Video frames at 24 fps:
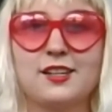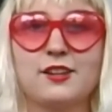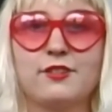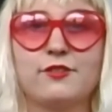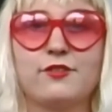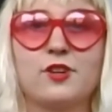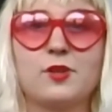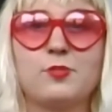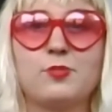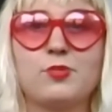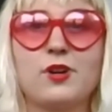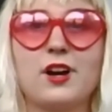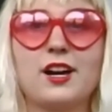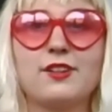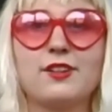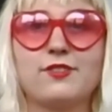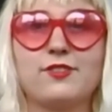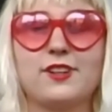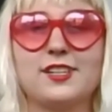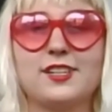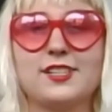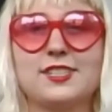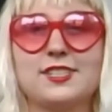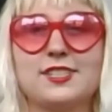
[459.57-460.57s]
For
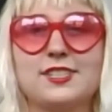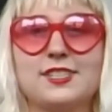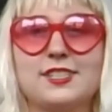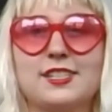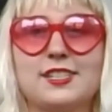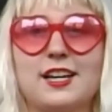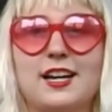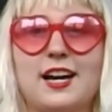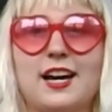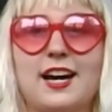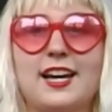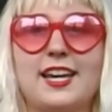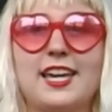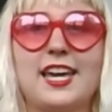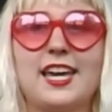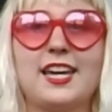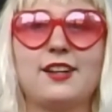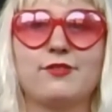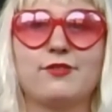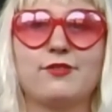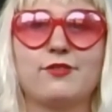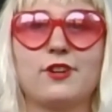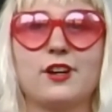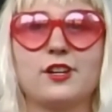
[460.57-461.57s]
breakfast, I
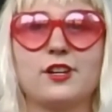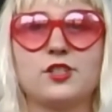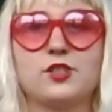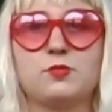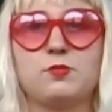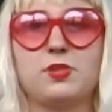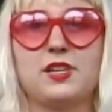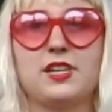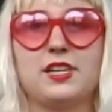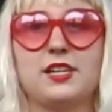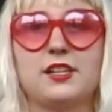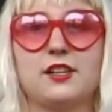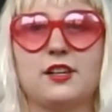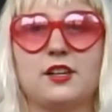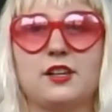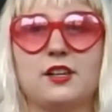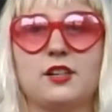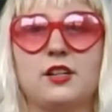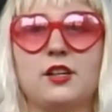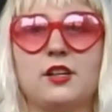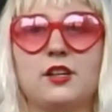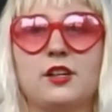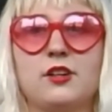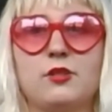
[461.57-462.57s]
ate fresh pita
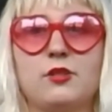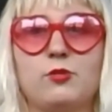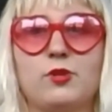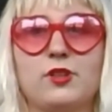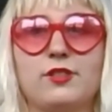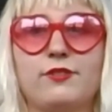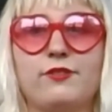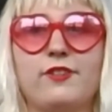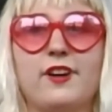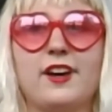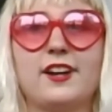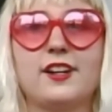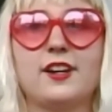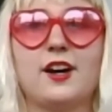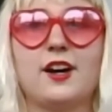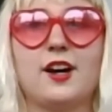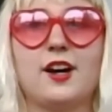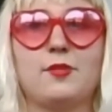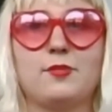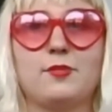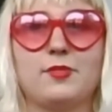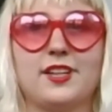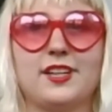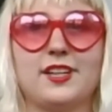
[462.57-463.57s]
with feta
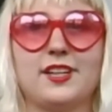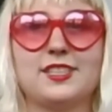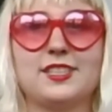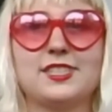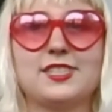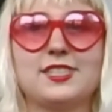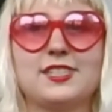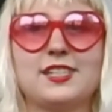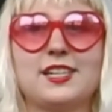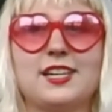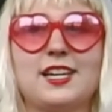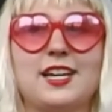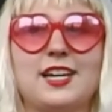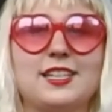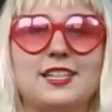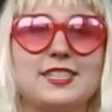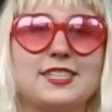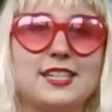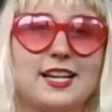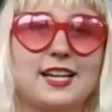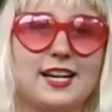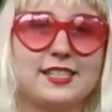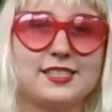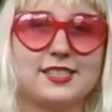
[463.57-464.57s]
omelets and
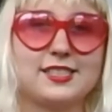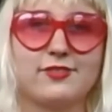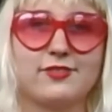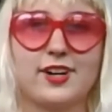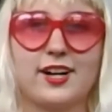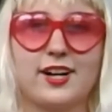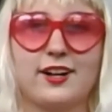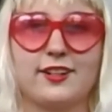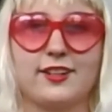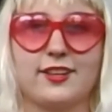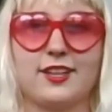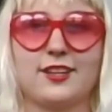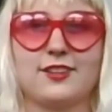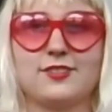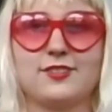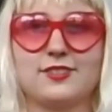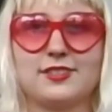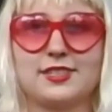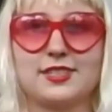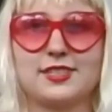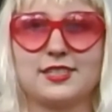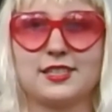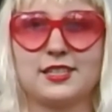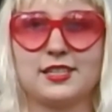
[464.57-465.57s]
sides of
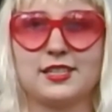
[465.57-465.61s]
olives.